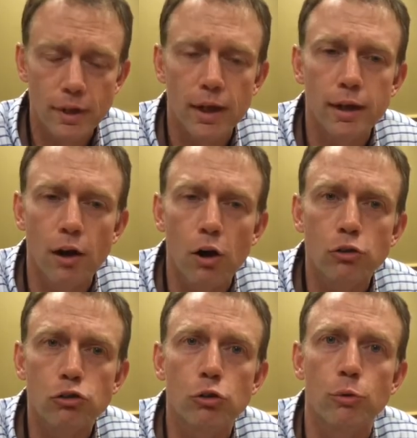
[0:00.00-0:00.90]
And
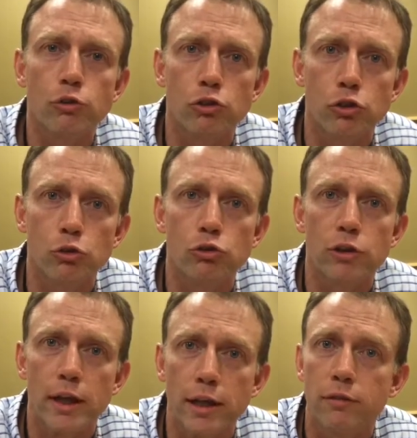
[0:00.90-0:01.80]
also was
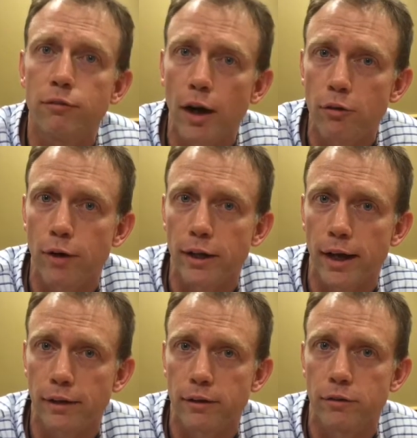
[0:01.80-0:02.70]
used in
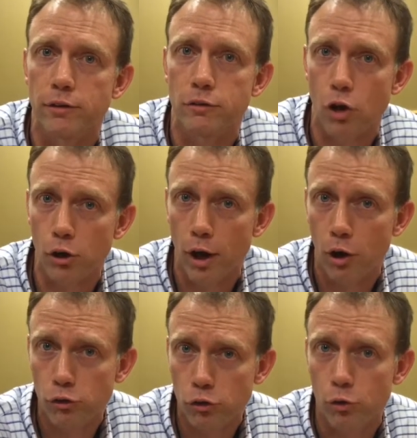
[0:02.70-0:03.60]
firefighting activities. It's
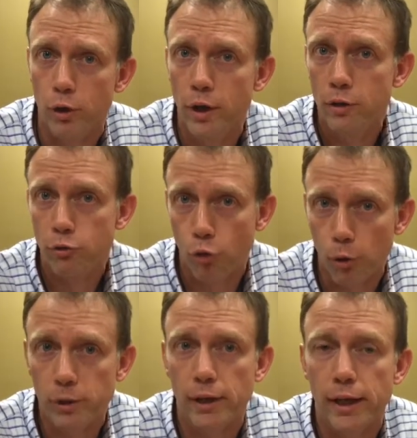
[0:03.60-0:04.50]
also
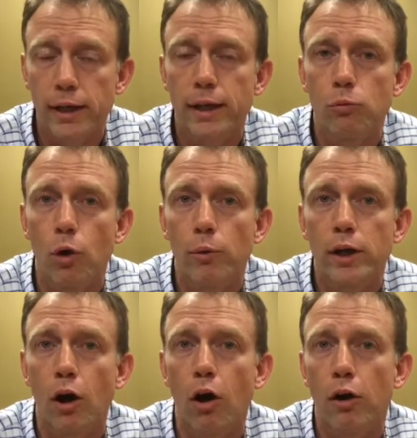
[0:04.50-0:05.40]
formulated in what we
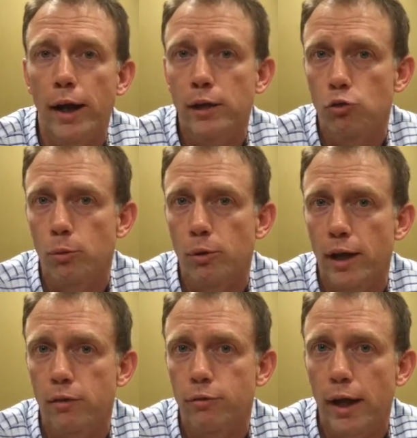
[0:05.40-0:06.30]
call
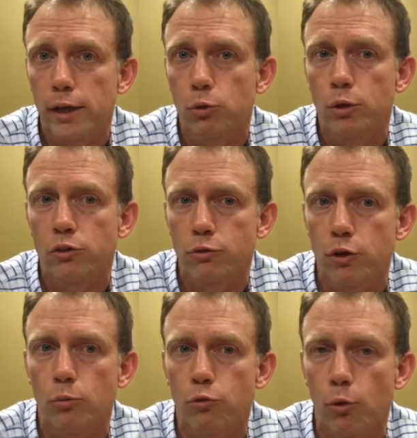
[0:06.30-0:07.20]
AFFF, aqueous
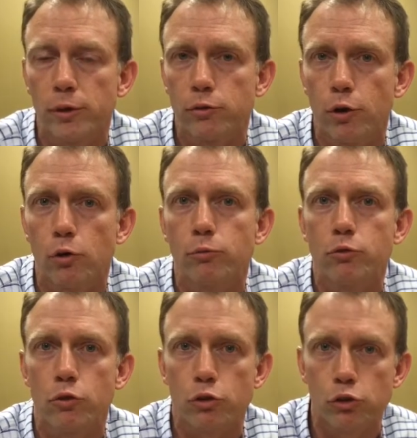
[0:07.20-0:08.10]
film forming foam.
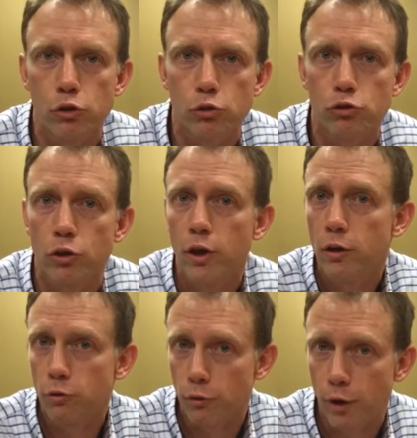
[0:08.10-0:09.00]
So they're used
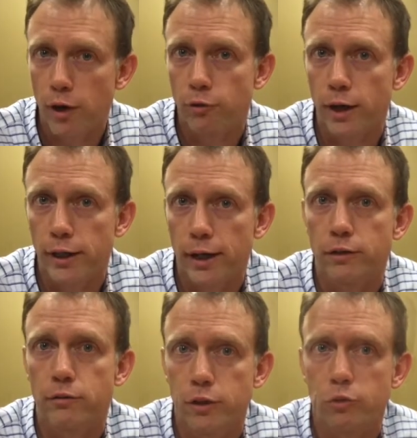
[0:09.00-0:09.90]
for firefighting
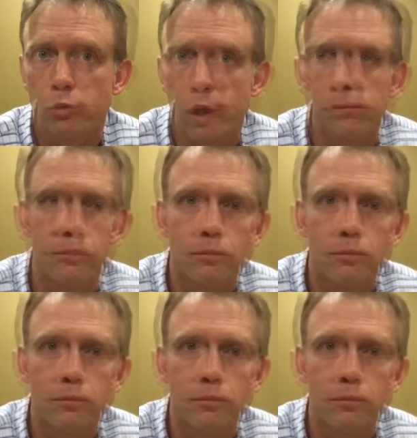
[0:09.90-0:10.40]
activities as well.